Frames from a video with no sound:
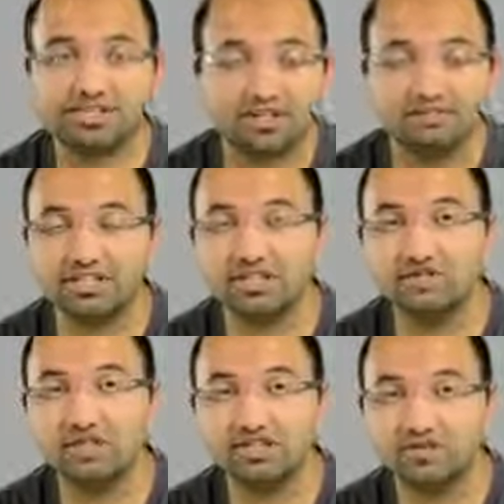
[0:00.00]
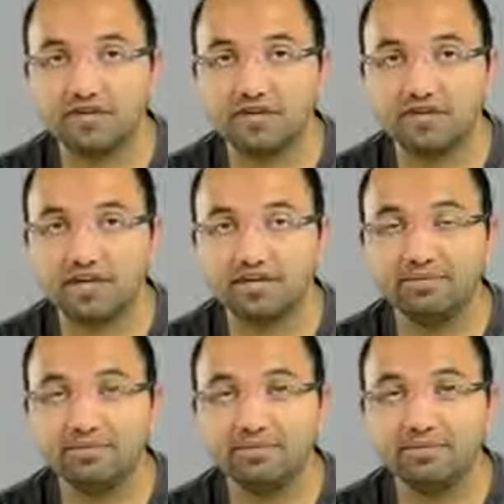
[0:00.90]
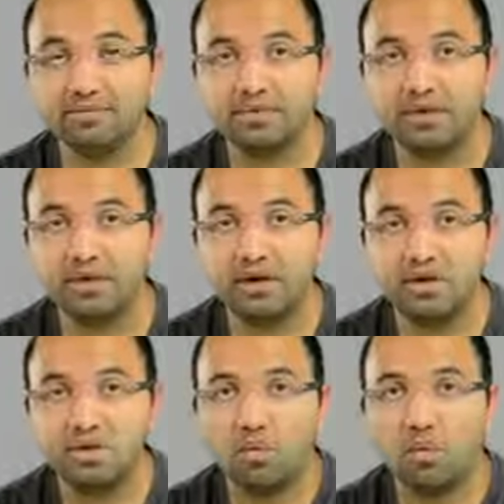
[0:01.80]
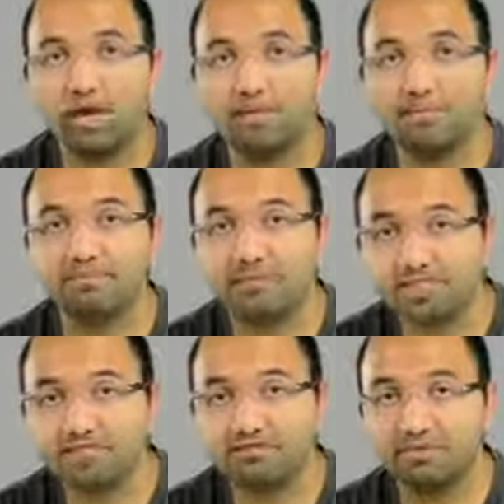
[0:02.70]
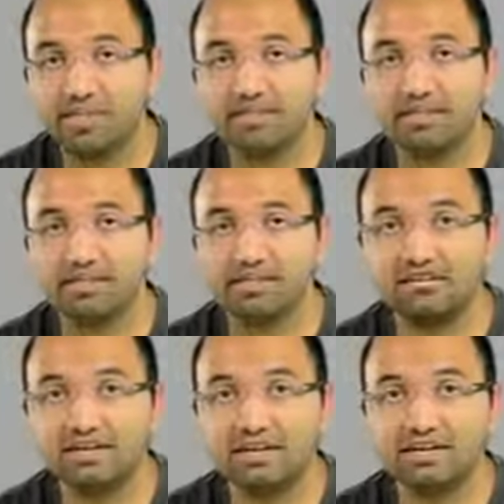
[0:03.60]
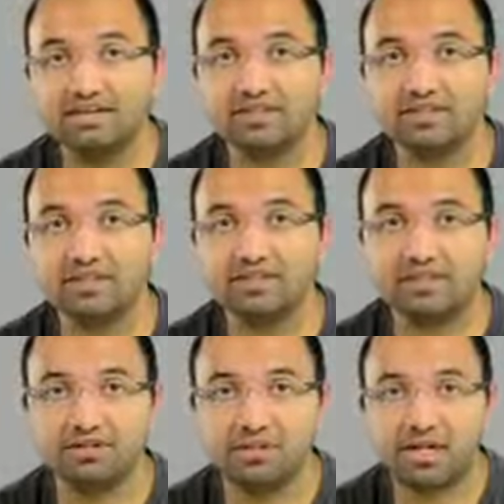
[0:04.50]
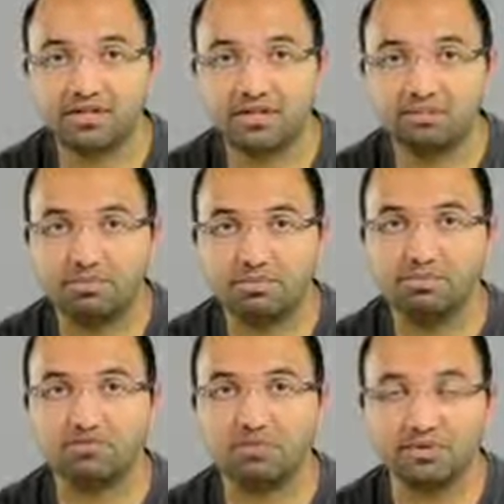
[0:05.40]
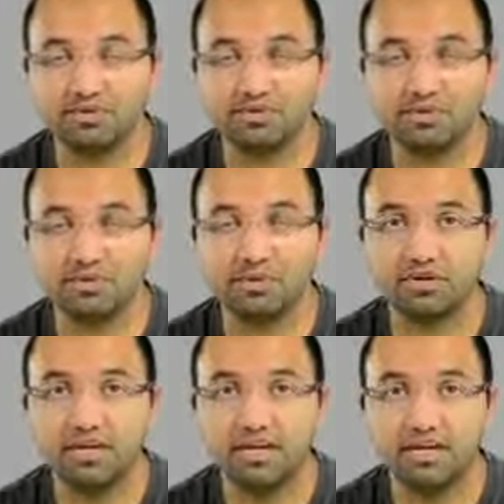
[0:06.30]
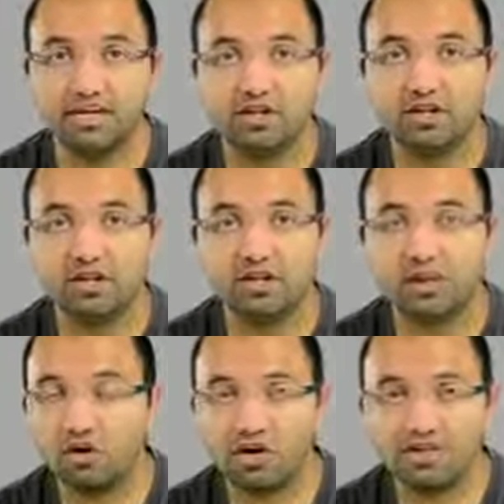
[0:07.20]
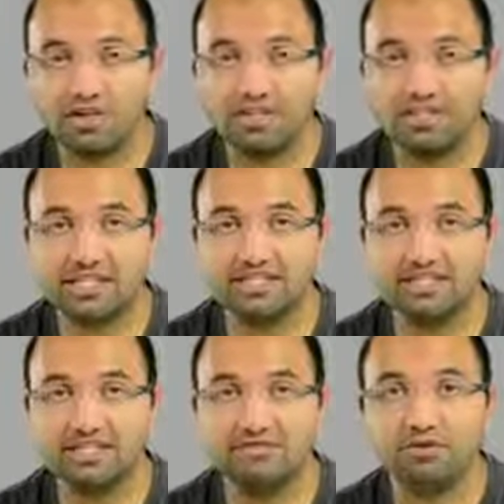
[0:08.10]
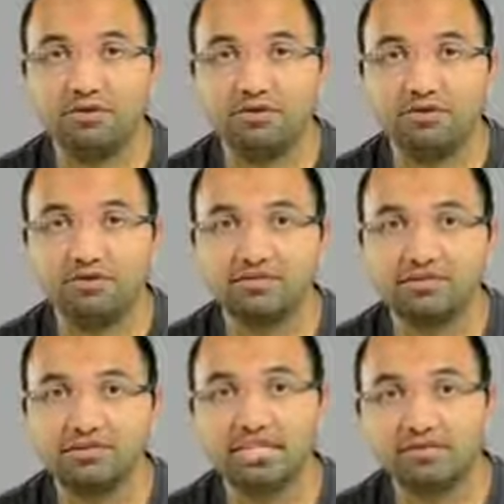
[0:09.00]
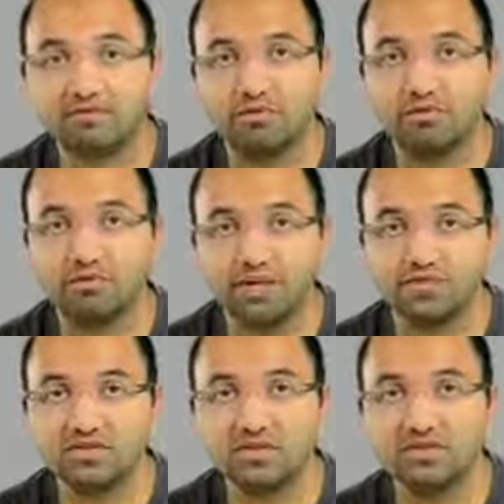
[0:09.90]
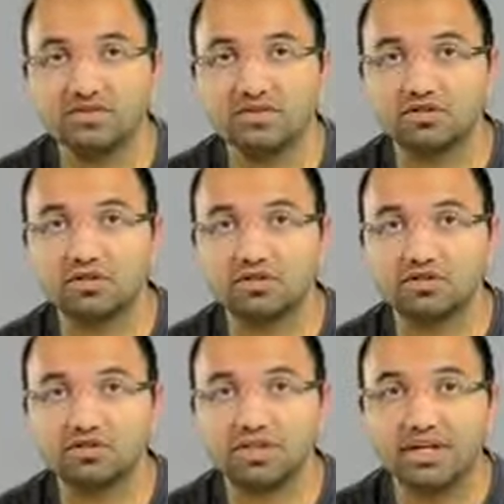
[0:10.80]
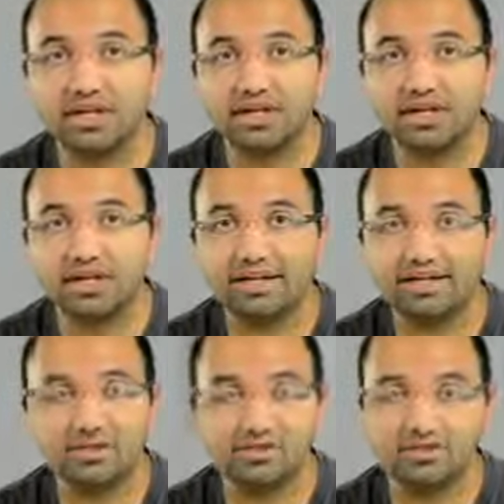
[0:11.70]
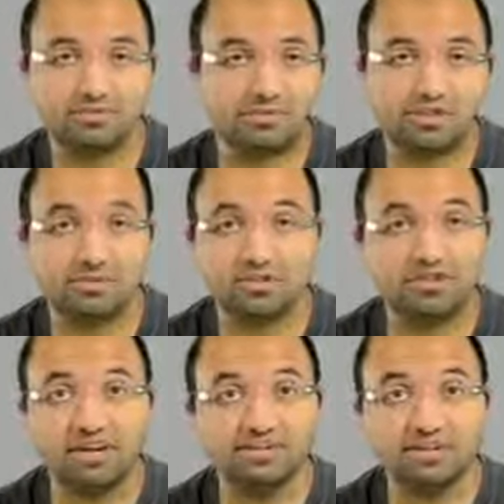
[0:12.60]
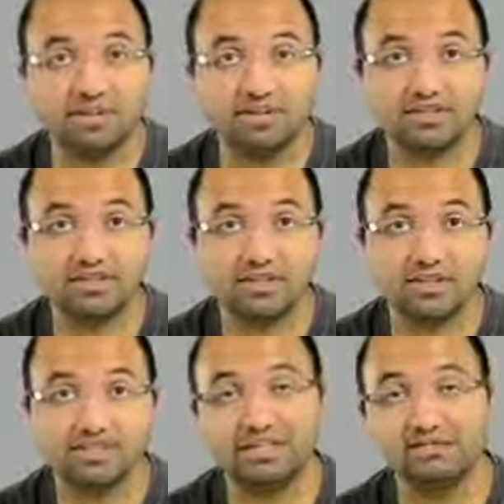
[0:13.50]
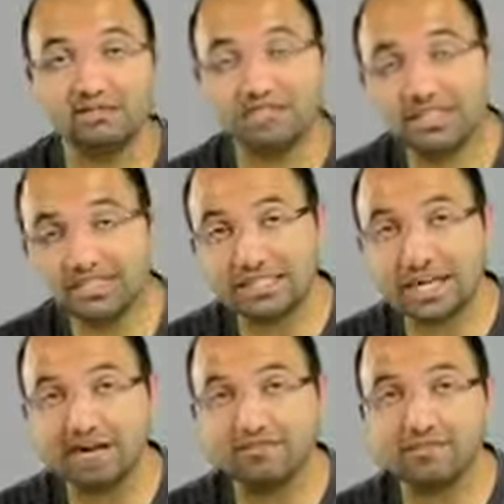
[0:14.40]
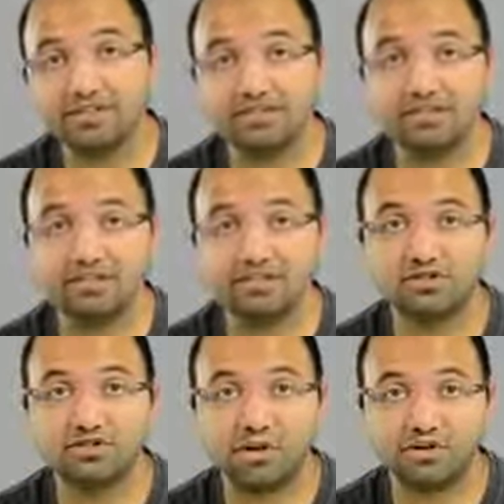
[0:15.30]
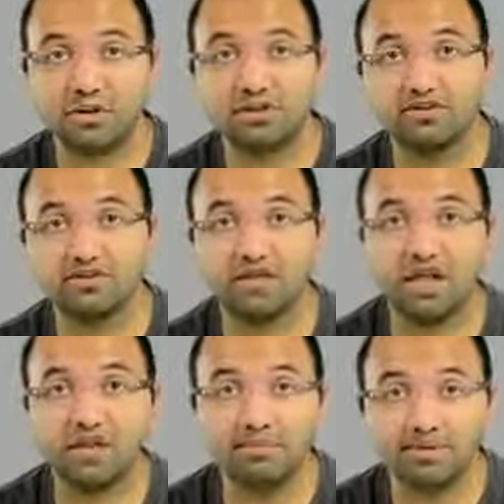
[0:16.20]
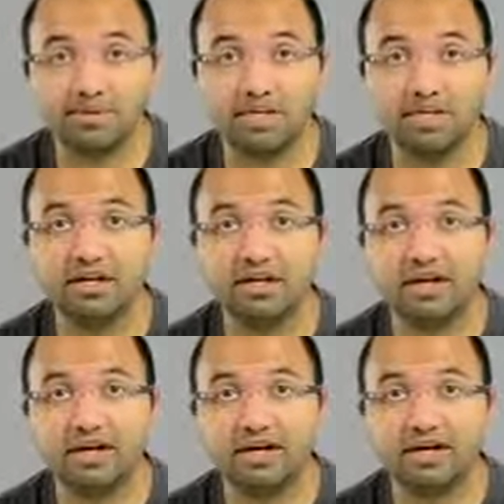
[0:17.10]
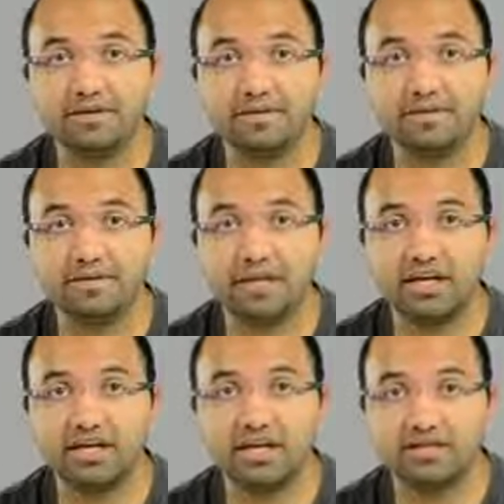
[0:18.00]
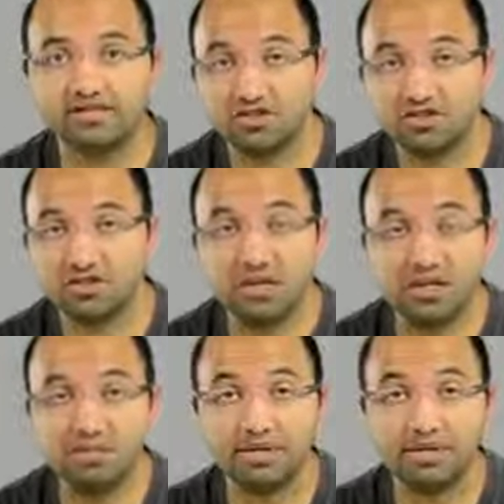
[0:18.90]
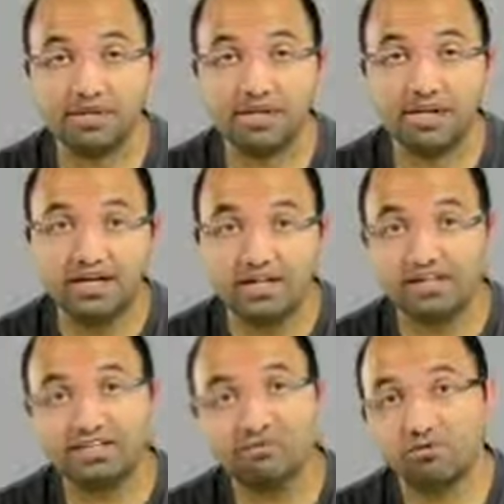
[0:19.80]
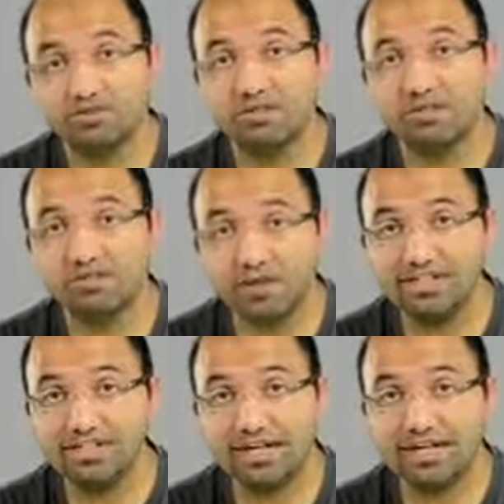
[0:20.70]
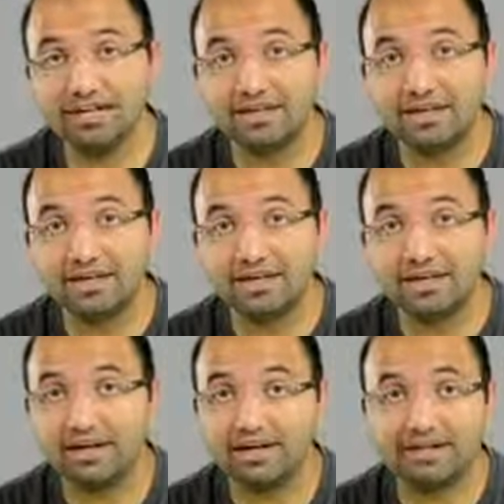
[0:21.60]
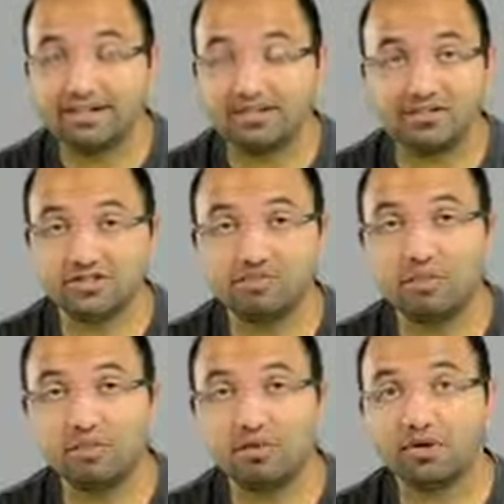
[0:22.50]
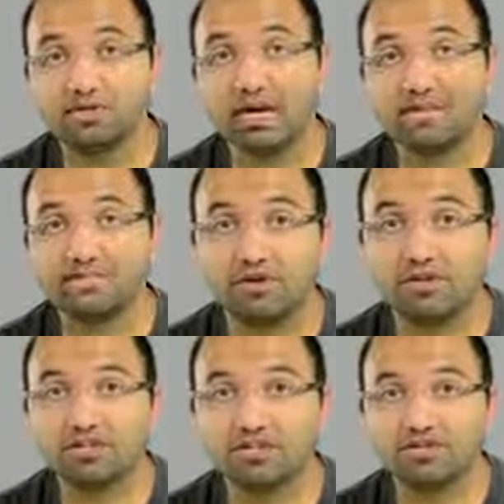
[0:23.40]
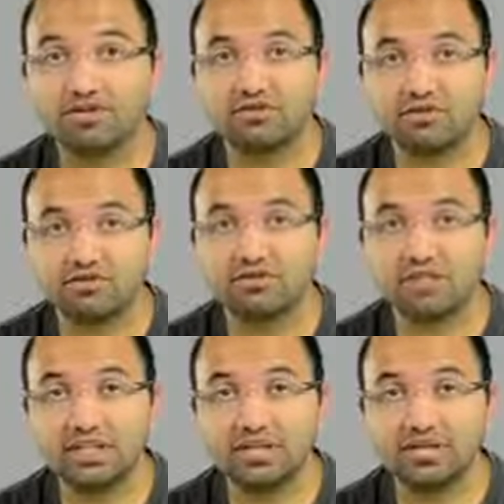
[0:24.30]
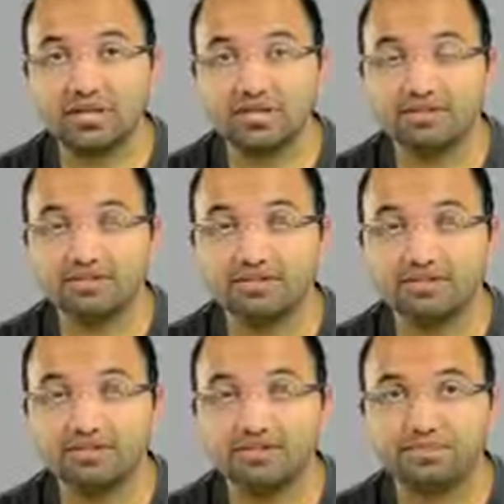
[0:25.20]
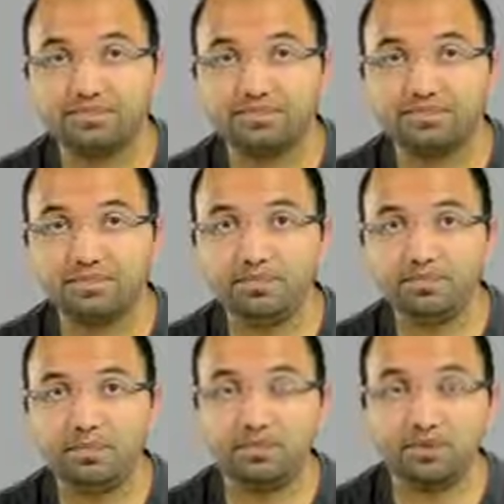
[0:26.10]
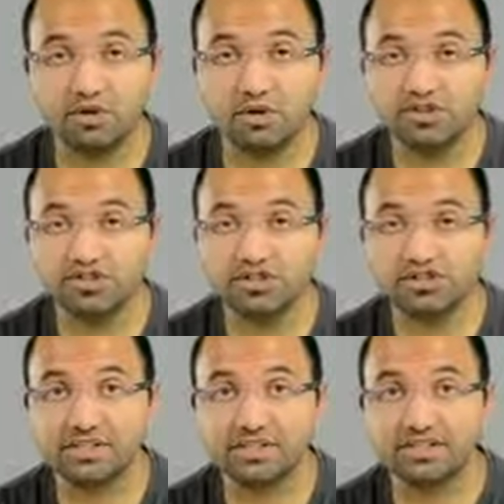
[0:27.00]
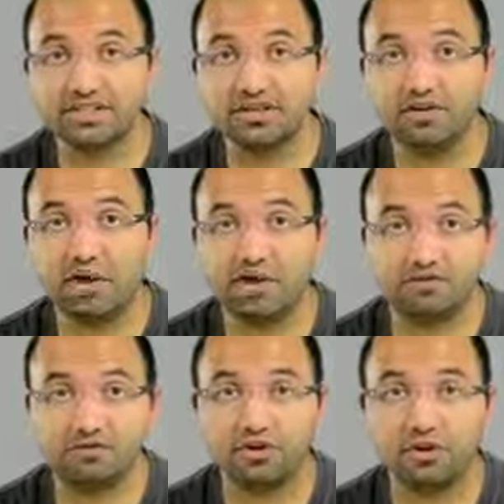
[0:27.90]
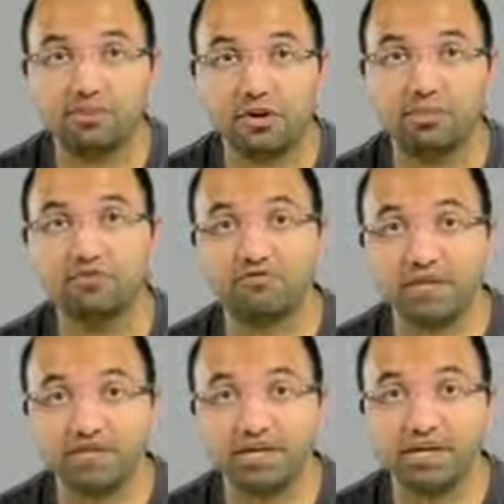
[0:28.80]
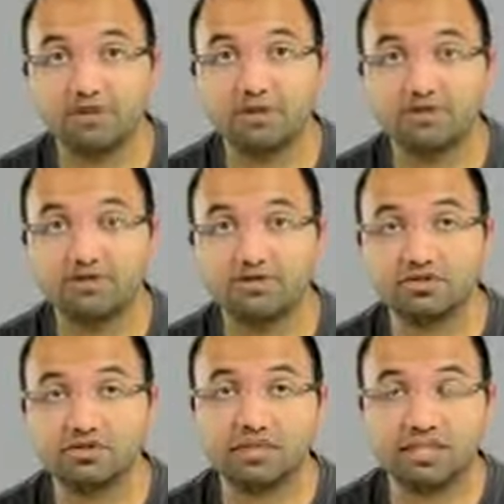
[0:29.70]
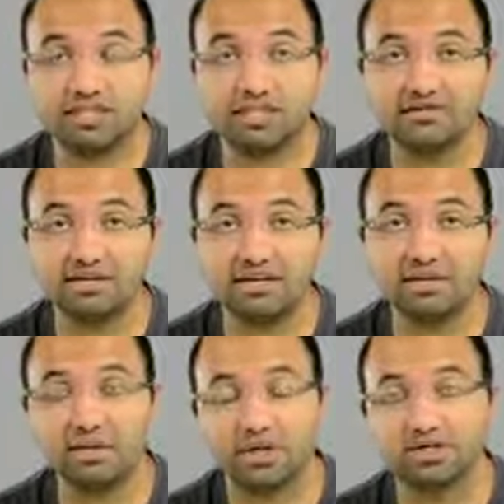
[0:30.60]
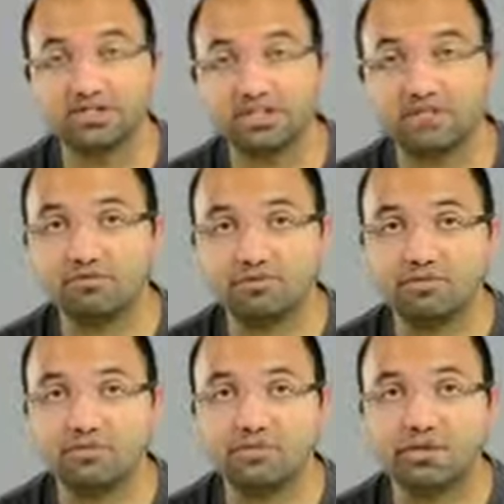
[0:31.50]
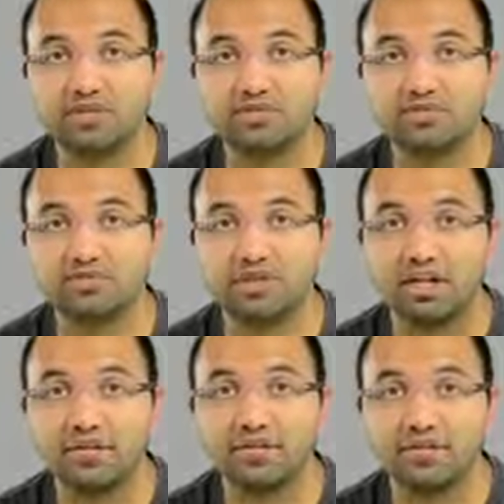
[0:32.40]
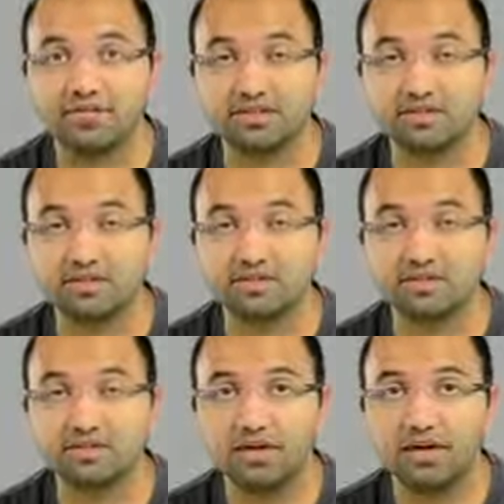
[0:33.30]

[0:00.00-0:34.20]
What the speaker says: The 710 addresses all of that. What I'm missing from the 710 is the ability to actually push performance further. You know, in our enterprise tests, if you look at the SandForce 2000 series of controllers, they're just much, much faster than this. What SandForce doesn't have is Intel's track record for reliability and just dependability. Now, if SandForce can address that, that's just a far more attractive architecture for use in the enterprise. Now, the real question is, can Intel offer a better performing enterprise solution than the 710 quicker than SandForce can address its reliability concerns?